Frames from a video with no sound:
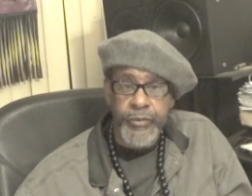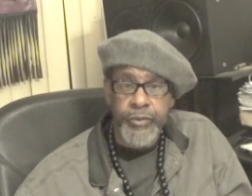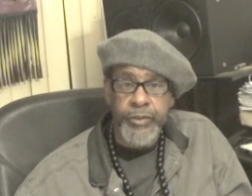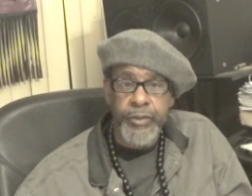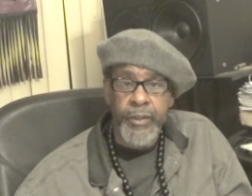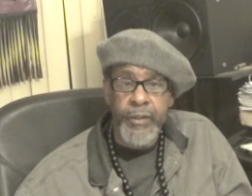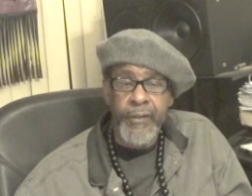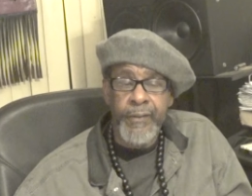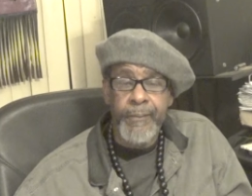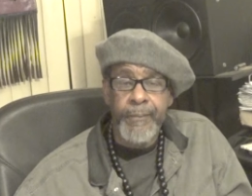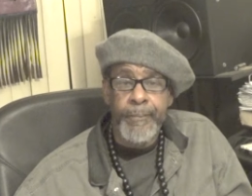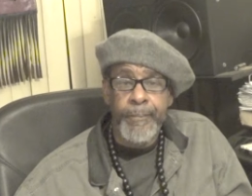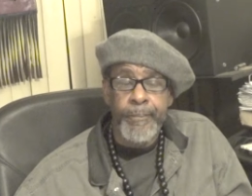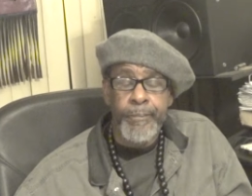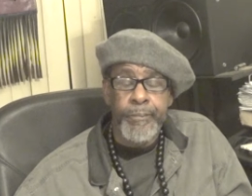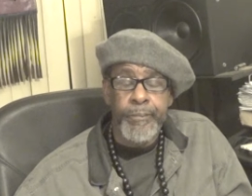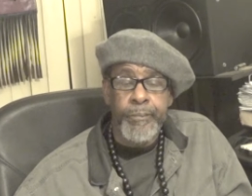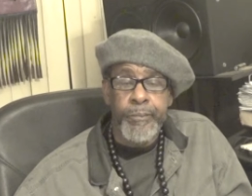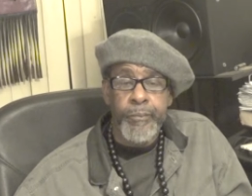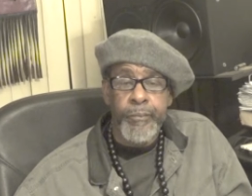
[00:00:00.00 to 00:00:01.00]
See?
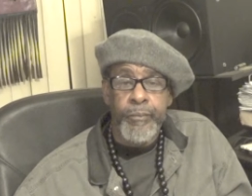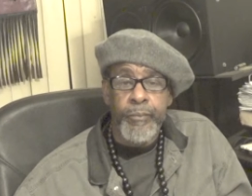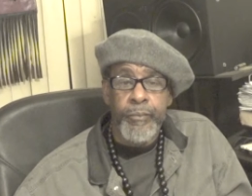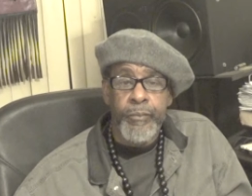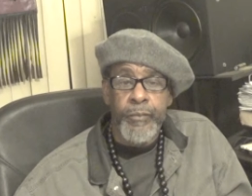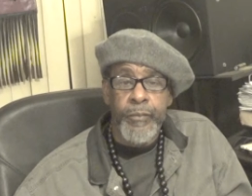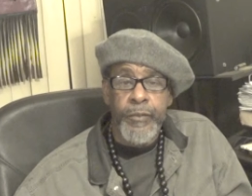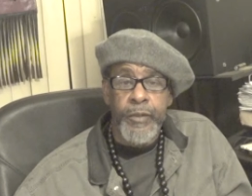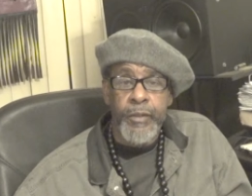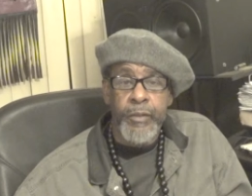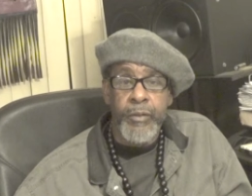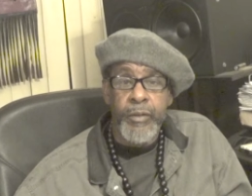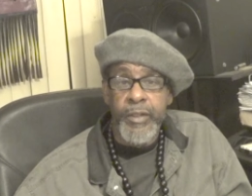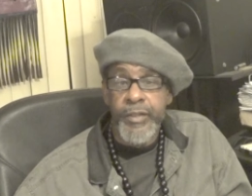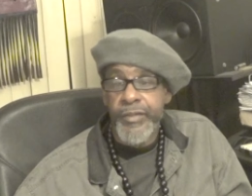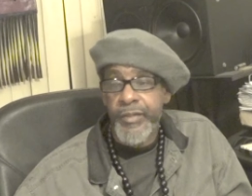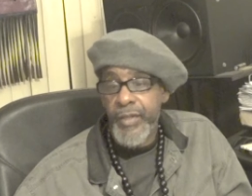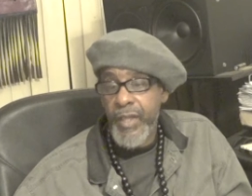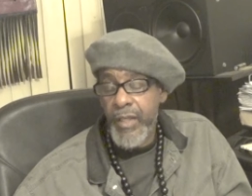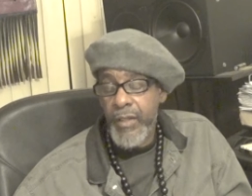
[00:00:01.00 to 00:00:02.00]
Don't
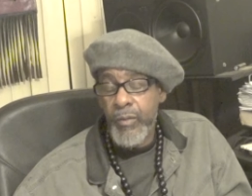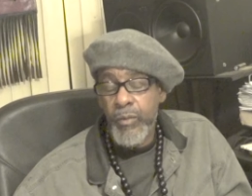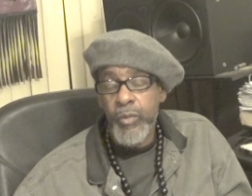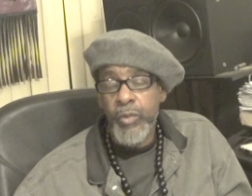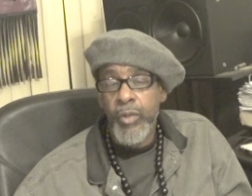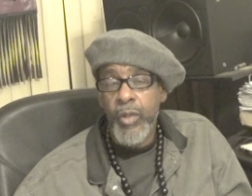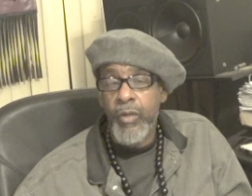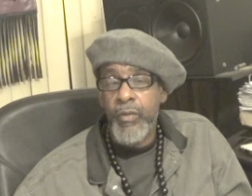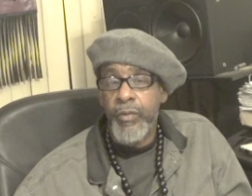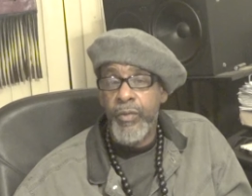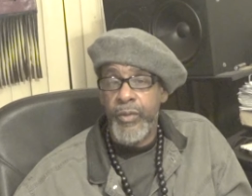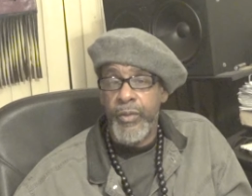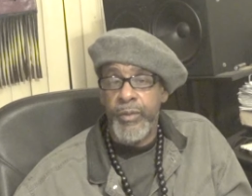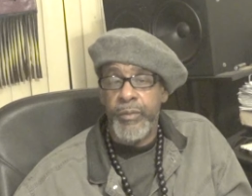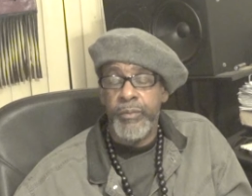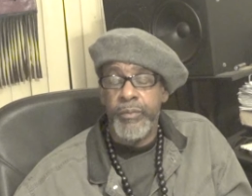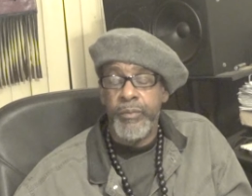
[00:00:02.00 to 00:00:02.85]
let Satan rule over him.